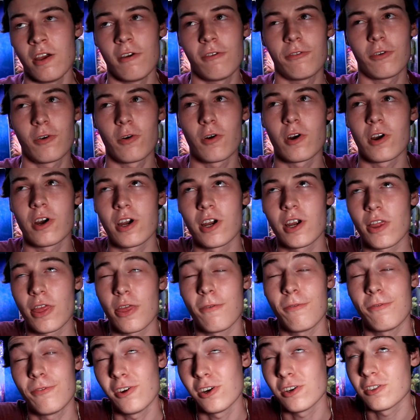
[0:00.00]
For
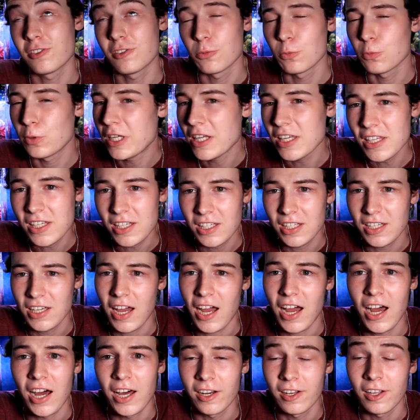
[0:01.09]
the first week
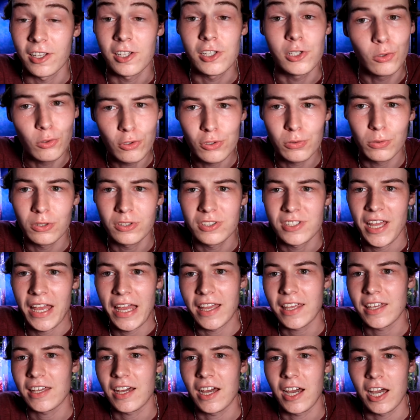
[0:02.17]
on a usual tank,